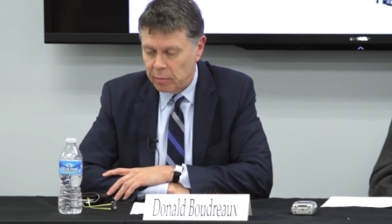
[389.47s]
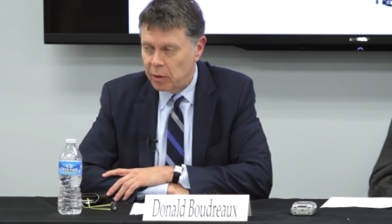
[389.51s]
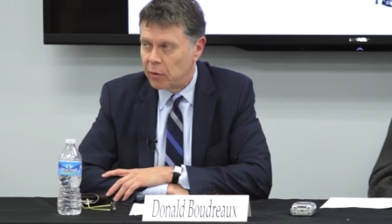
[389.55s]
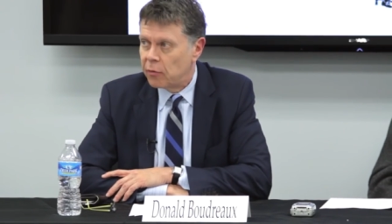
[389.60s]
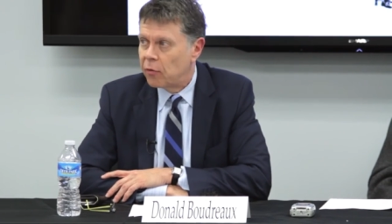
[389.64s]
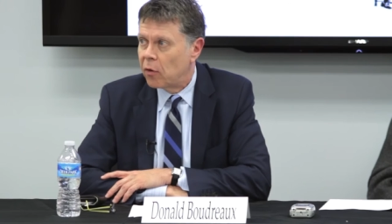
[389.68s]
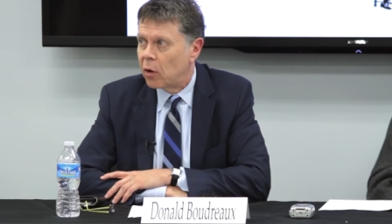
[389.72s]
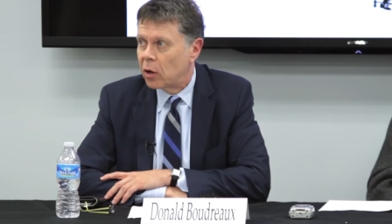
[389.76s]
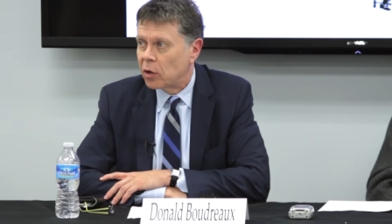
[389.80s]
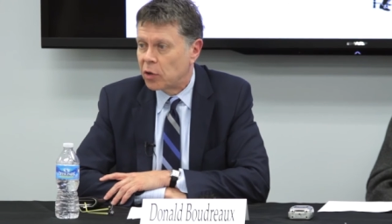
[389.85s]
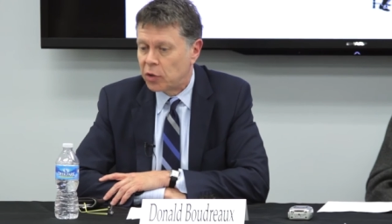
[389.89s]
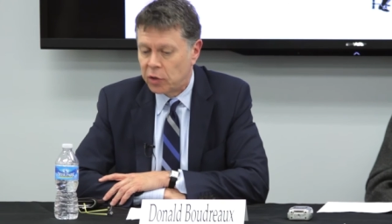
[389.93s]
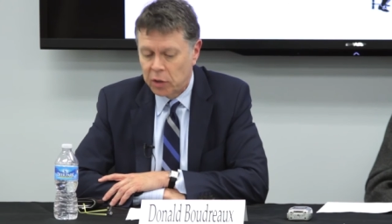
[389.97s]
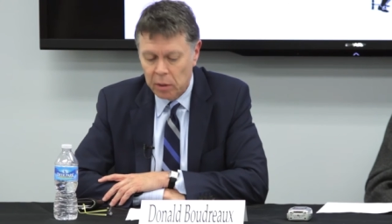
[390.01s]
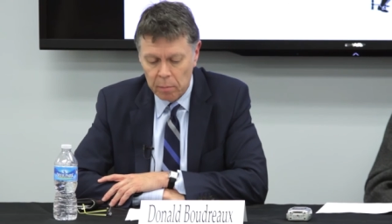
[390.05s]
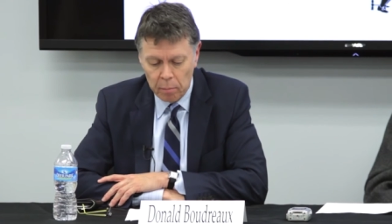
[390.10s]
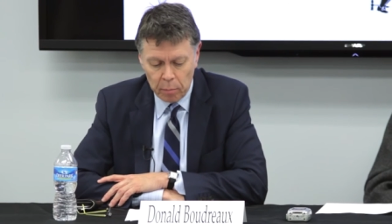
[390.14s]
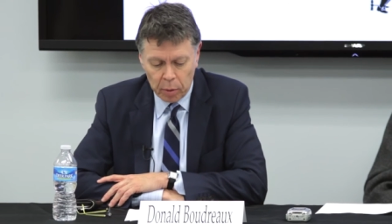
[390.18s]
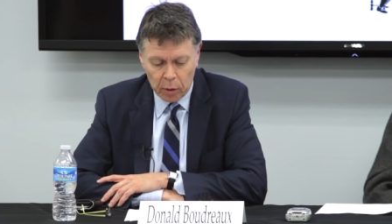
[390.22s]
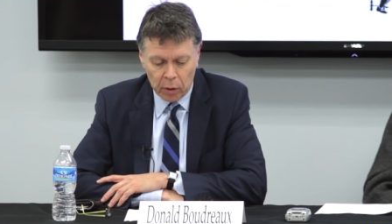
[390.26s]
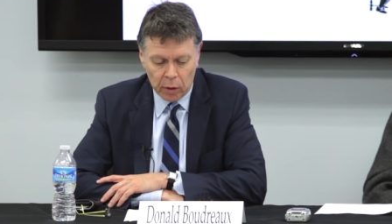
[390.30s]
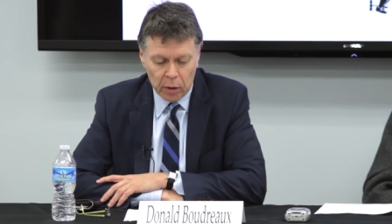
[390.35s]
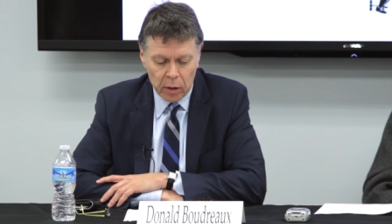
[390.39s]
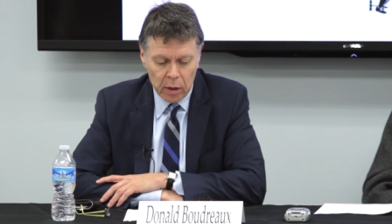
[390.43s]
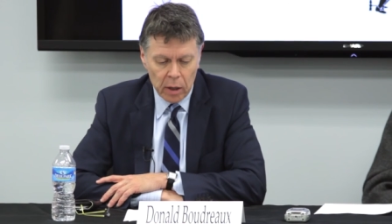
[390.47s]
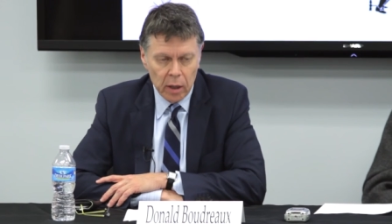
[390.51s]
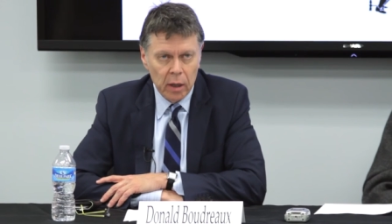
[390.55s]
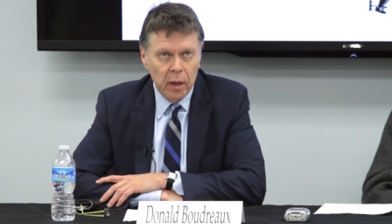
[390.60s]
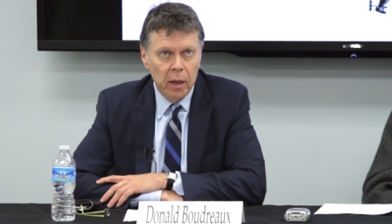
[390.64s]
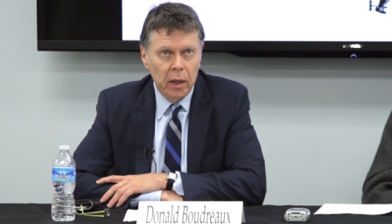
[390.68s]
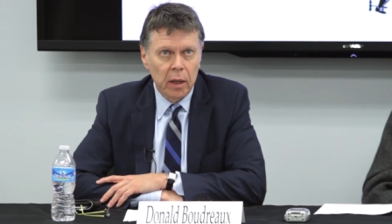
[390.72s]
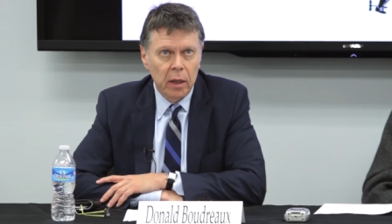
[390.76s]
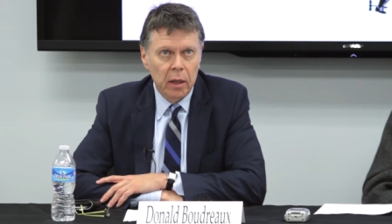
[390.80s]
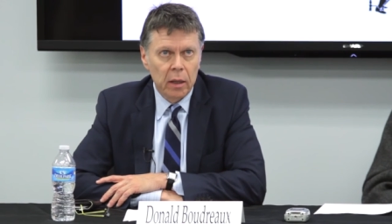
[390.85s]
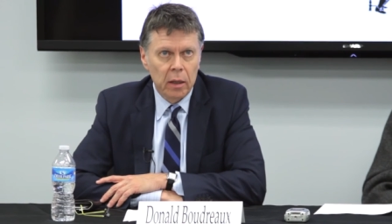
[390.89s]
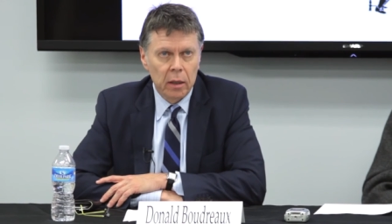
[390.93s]
to be far simpler
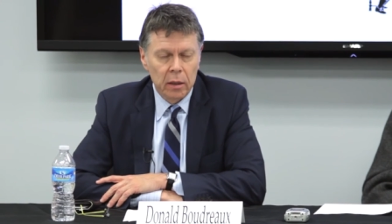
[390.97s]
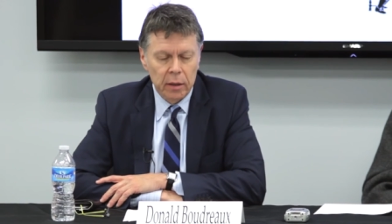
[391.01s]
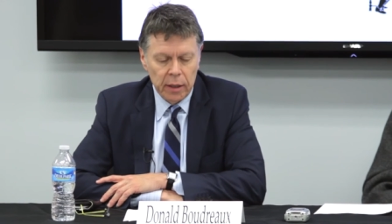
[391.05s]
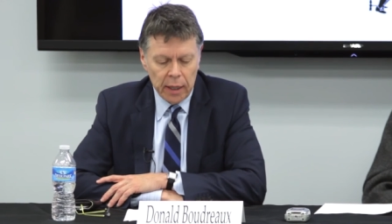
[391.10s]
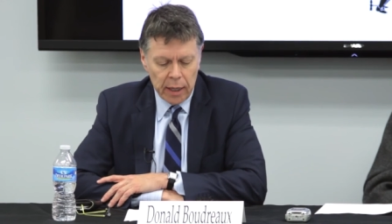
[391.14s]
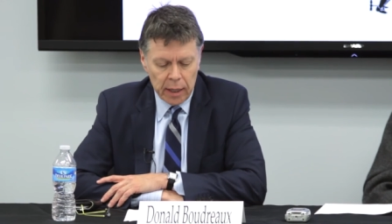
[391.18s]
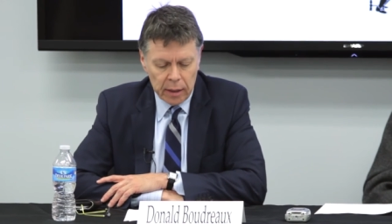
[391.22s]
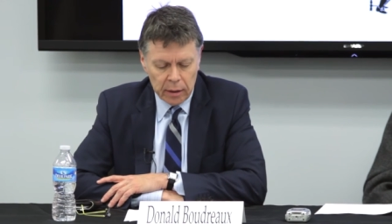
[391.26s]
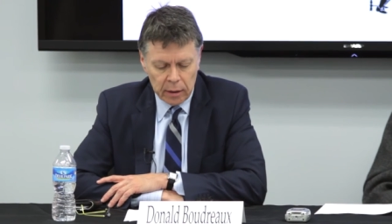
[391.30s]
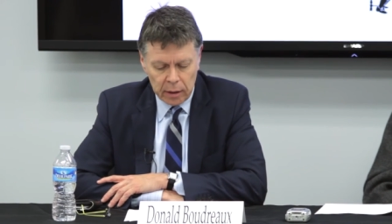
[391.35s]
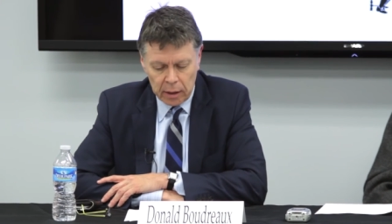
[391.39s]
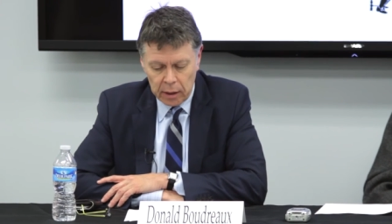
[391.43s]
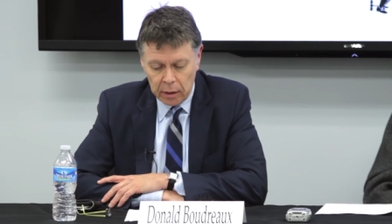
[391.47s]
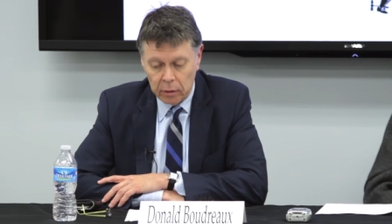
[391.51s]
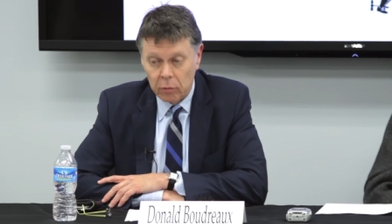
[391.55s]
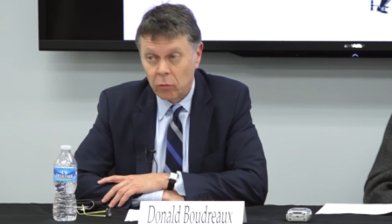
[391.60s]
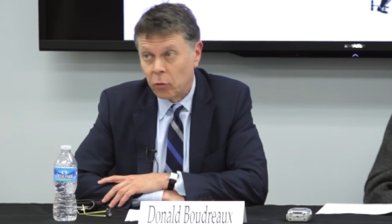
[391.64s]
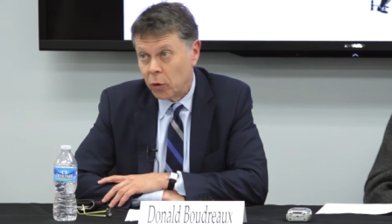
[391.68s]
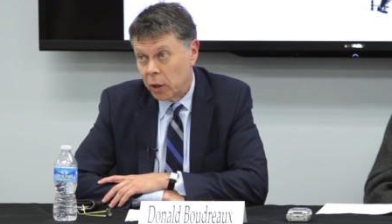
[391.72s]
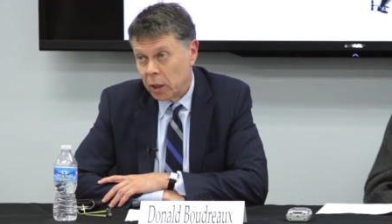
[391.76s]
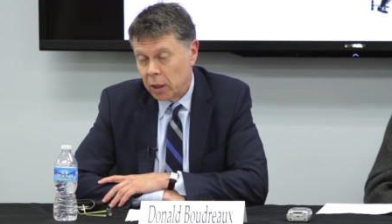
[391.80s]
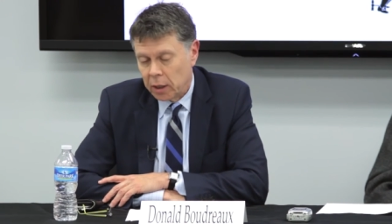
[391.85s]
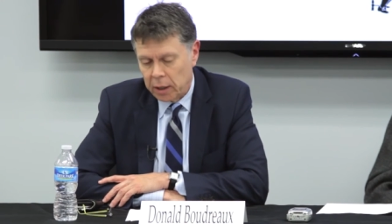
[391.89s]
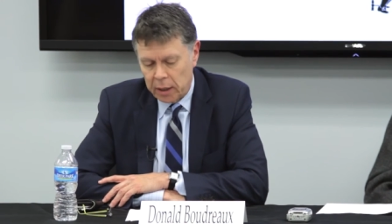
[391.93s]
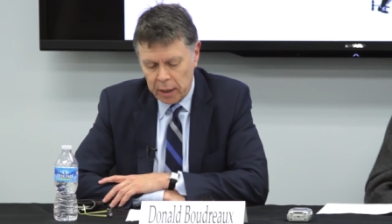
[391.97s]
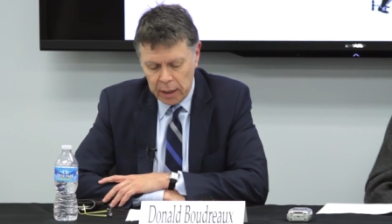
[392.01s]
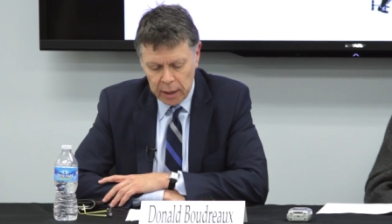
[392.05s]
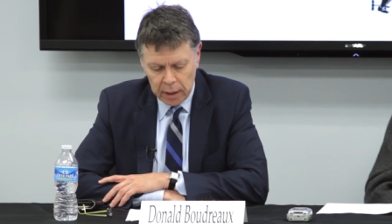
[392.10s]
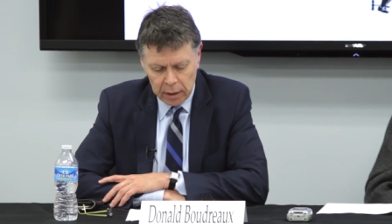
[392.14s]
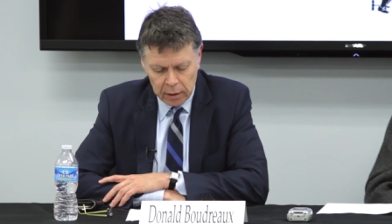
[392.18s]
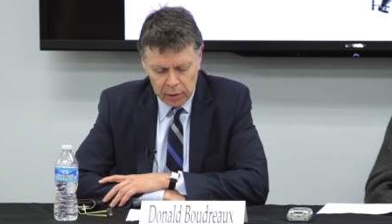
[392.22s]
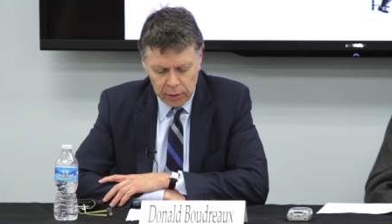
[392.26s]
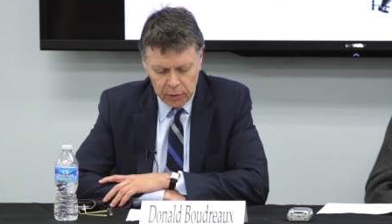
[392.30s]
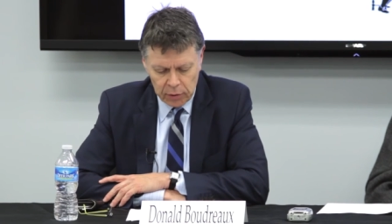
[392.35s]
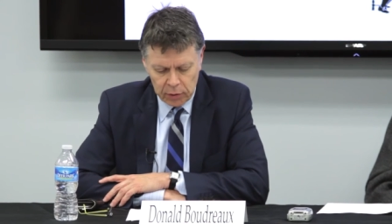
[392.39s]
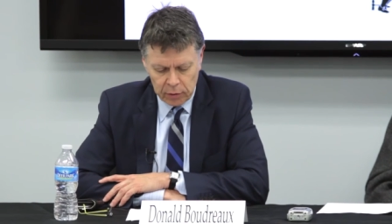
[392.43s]
than it really
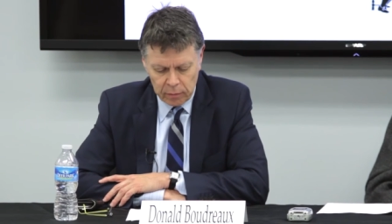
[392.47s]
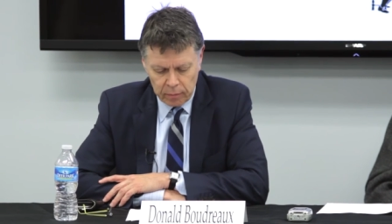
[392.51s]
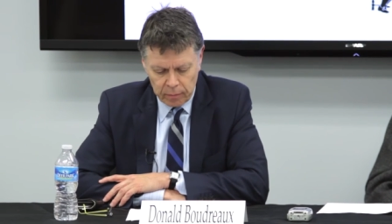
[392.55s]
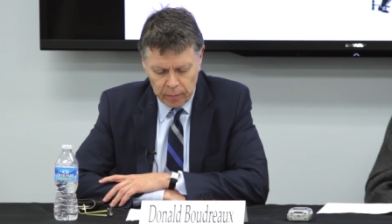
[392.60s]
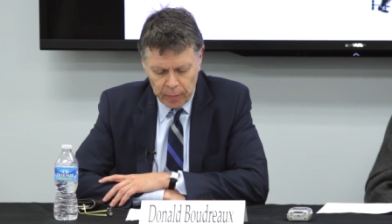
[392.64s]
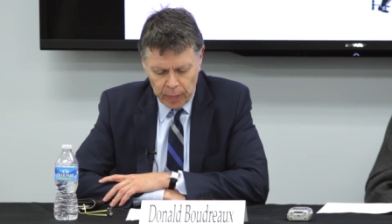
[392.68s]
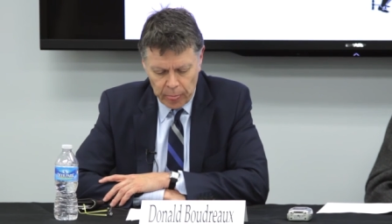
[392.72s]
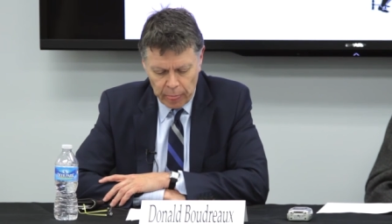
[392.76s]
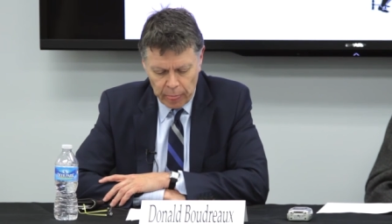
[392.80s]
is.